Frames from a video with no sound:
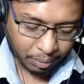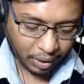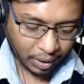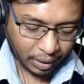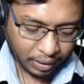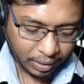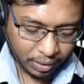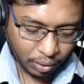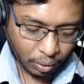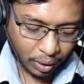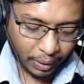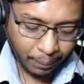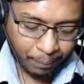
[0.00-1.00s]
like this.
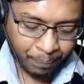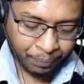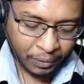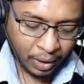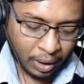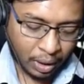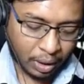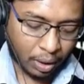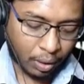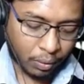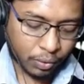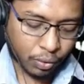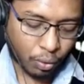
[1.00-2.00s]
Okay, now
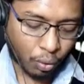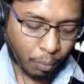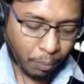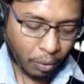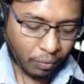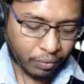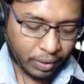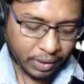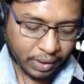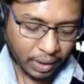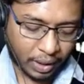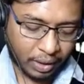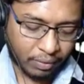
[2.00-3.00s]
slope of this
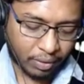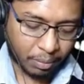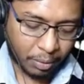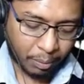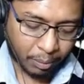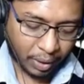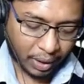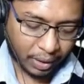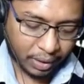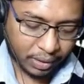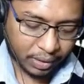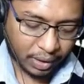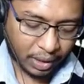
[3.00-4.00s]
line will be minus
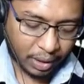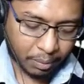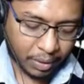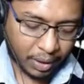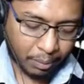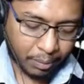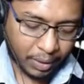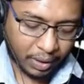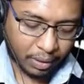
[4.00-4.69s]
a by b.